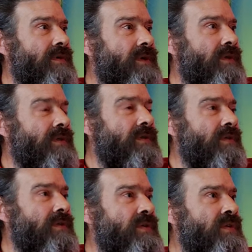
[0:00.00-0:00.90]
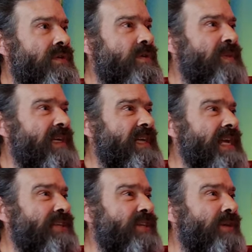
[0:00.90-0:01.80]
Oh God! Soon there'll be an
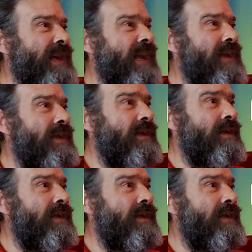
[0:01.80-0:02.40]
HOA.